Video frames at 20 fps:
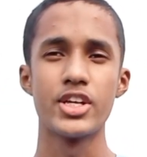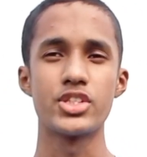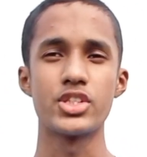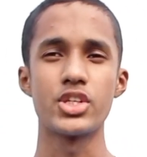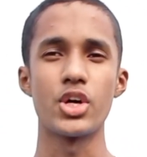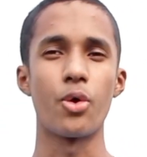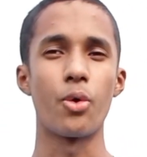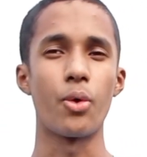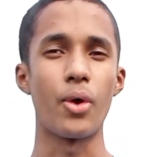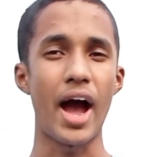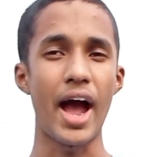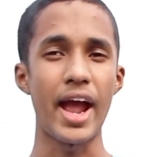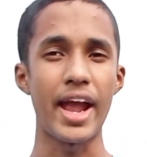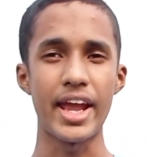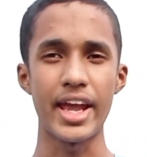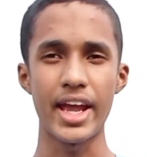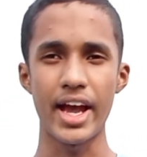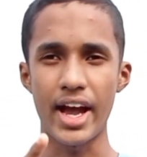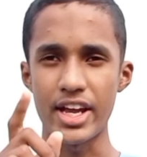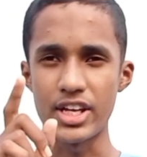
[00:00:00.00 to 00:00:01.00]
So
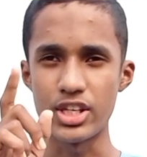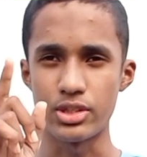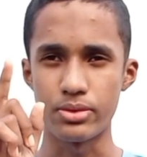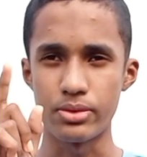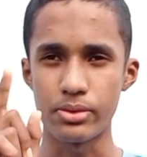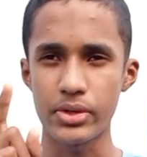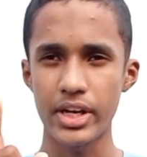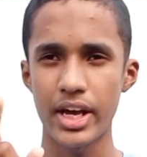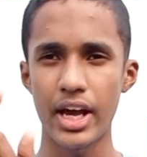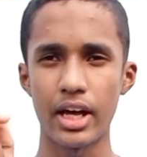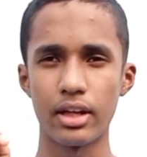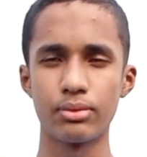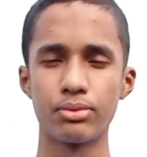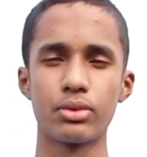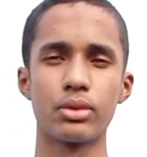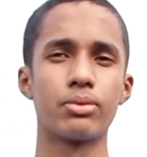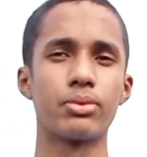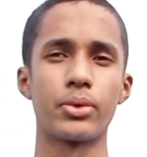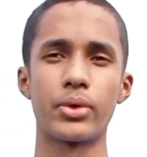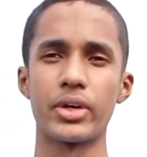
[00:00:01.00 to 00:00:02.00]
AI is very
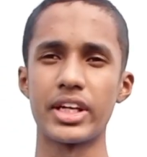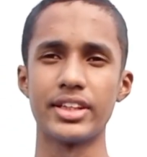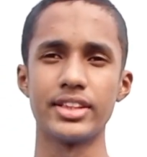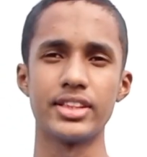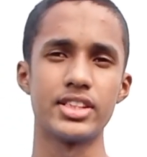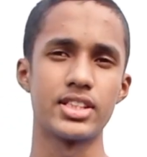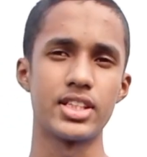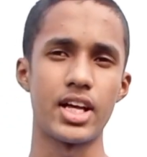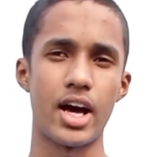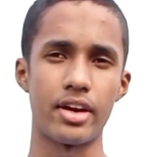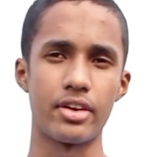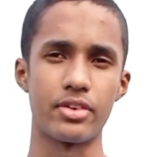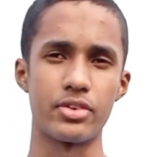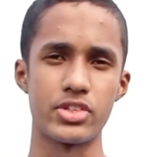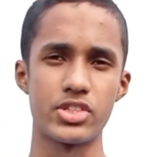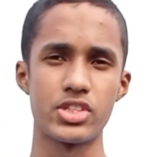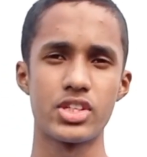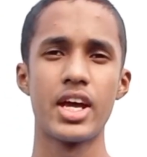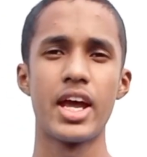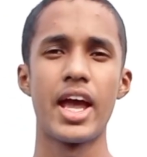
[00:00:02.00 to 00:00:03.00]
helpful for English
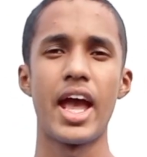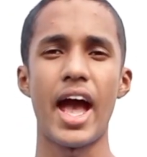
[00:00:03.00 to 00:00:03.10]
learners,